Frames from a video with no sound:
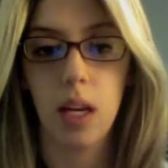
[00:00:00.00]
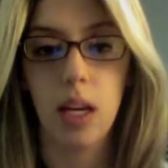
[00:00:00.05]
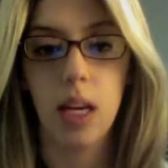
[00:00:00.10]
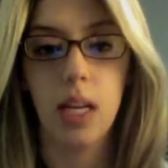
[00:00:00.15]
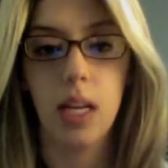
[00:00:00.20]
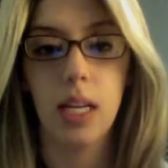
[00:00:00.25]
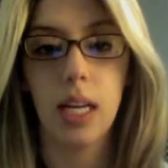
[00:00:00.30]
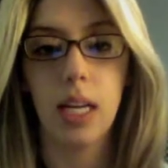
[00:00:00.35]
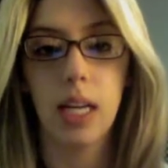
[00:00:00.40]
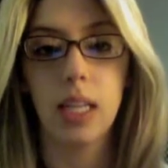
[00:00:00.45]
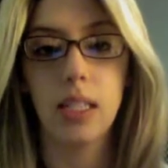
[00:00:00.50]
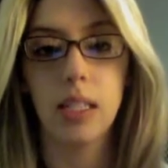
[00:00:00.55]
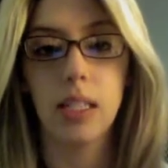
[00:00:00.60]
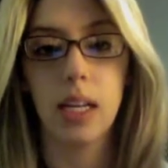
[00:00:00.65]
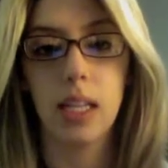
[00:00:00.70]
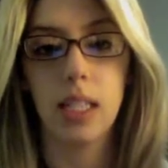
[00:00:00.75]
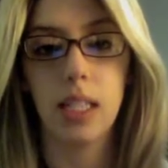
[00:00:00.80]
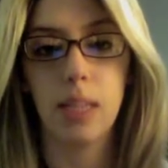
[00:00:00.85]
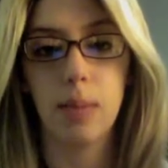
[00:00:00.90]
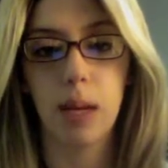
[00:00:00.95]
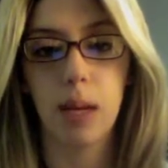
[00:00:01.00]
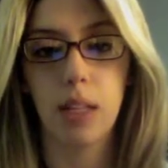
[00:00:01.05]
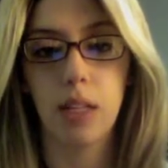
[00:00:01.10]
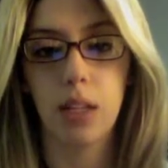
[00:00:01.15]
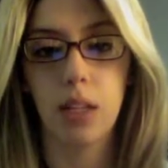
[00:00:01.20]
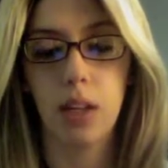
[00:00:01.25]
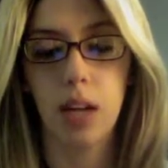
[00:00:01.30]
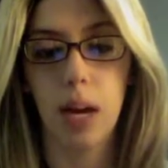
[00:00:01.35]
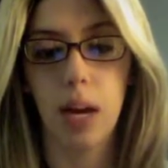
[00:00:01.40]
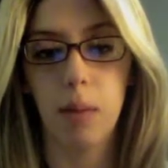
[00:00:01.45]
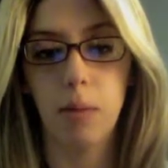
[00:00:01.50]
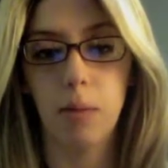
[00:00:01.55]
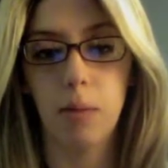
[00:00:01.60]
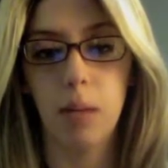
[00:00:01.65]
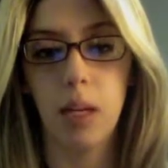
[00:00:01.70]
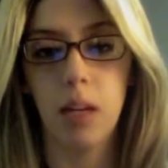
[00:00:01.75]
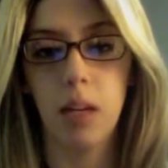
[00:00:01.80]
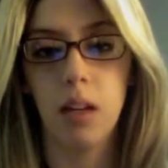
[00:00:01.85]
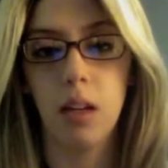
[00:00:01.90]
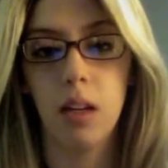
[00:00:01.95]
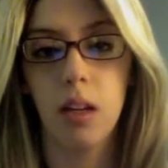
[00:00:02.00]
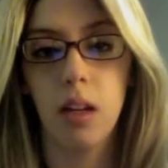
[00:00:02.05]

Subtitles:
Next, I inspected her abdomen.